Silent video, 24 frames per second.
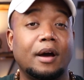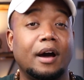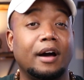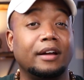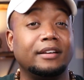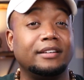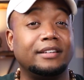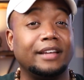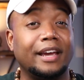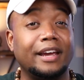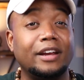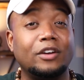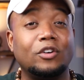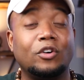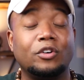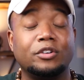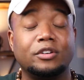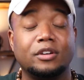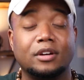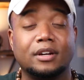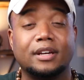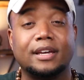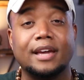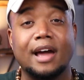A date
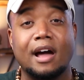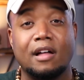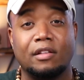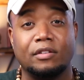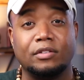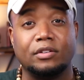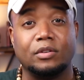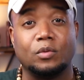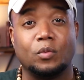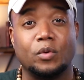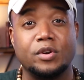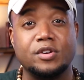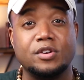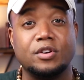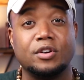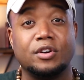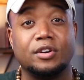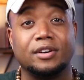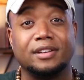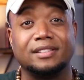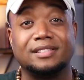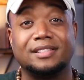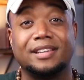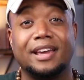on your calendar where you're
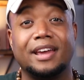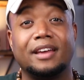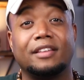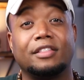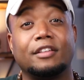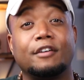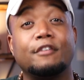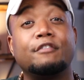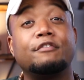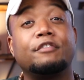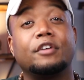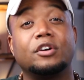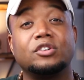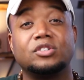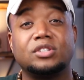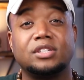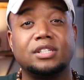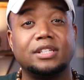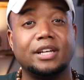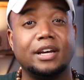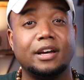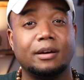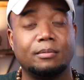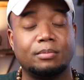going to take the
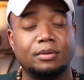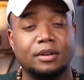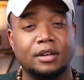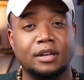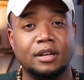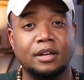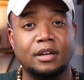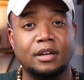first step,